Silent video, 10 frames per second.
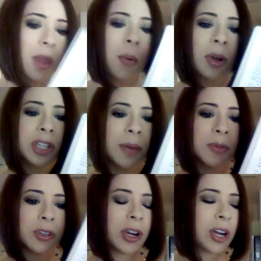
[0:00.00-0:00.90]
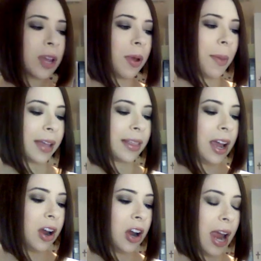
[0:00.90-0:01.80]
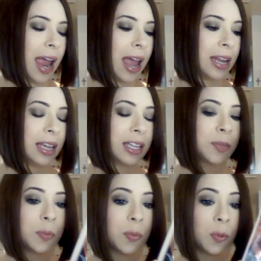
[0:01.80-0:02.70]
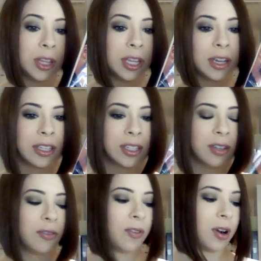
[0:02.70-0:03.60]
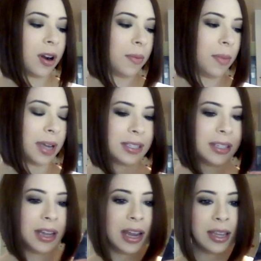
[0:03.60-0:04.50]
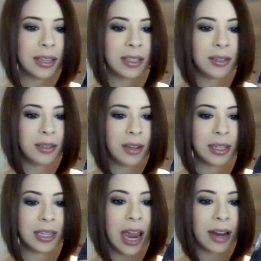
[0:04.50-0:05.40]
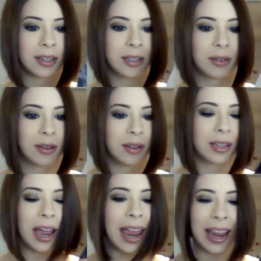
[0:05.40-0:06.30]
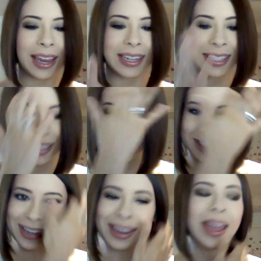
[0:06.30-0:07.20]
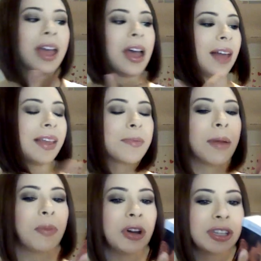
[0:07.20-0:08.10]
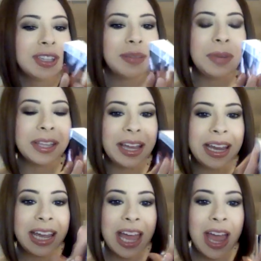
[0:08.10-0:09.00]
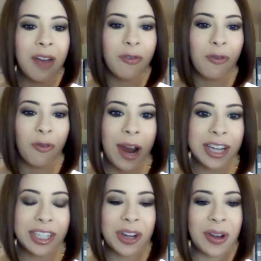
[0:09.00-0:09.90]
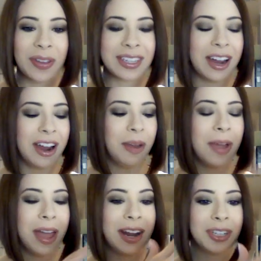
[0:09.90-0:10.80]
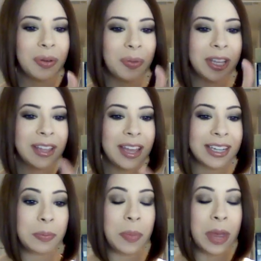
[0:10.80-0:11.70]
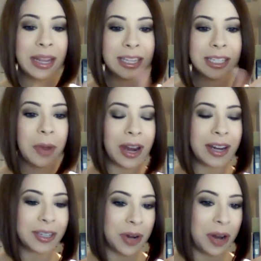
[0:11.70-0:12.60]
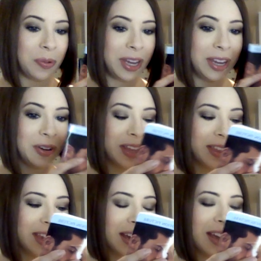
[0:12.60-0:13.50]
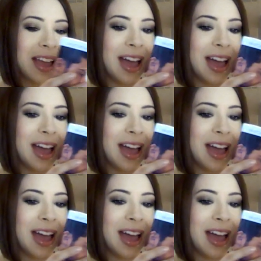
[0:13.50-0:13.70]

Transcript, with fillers: I'm on chapter thirty, way back there, and it's really good so far. My son has attacked. I, I can't stand this. I, I like my books to be, like, fresh all the time, and I don't really like to bend the spines when I read or anything.